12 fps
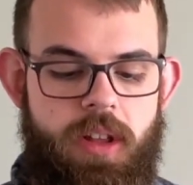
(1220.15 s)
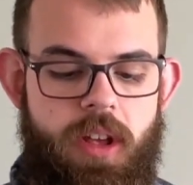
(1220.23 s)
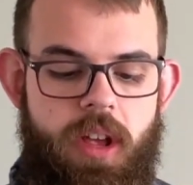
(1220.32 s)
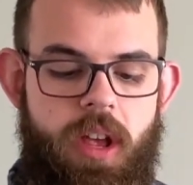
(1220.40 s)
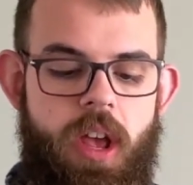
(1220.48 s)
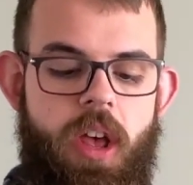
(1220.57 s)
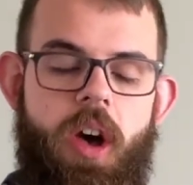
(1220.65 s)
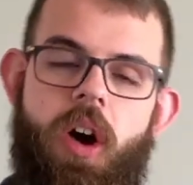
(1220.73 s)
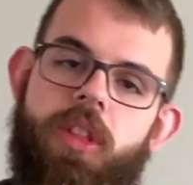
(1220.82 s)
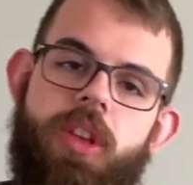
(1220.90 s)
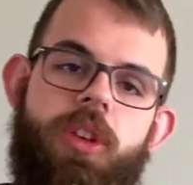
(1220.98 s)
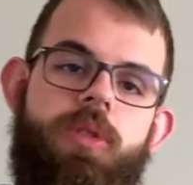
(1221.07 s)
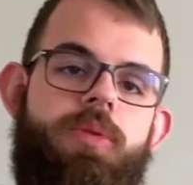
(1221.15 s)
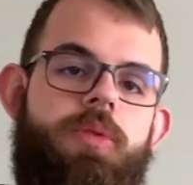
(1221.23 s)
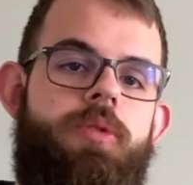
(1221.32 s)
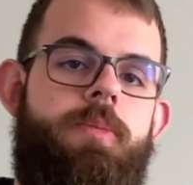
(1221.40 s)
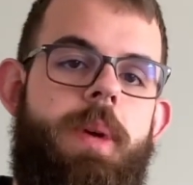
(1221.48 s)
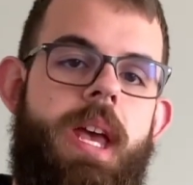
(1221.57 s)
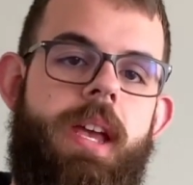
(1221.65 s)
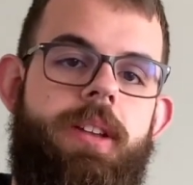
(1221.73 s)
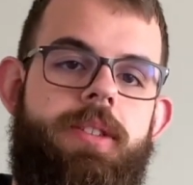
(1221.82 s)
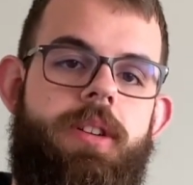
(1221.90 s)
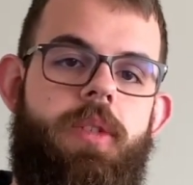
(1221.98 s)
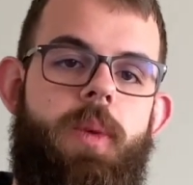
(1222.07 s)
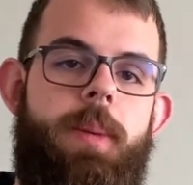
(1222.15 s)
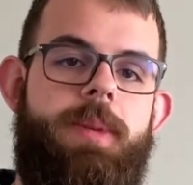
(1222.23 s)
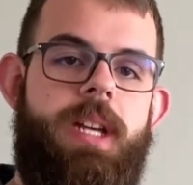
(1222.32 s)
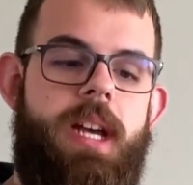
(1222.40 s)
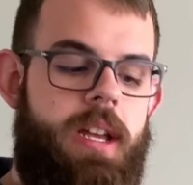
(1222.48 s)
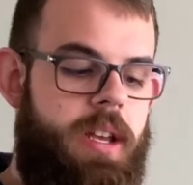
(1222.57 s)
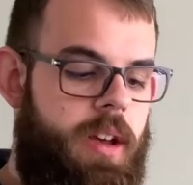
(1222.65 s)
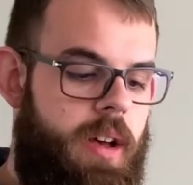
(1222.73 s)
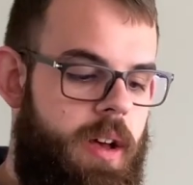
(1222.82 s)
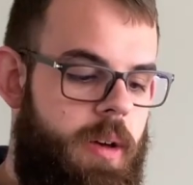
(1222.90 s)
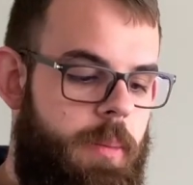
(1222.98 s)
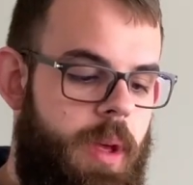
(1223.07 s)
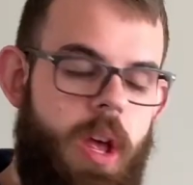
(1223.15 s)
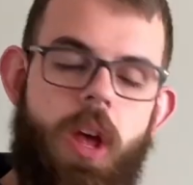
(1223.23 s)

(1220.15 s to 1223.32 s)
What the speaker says: the youth group page on our website.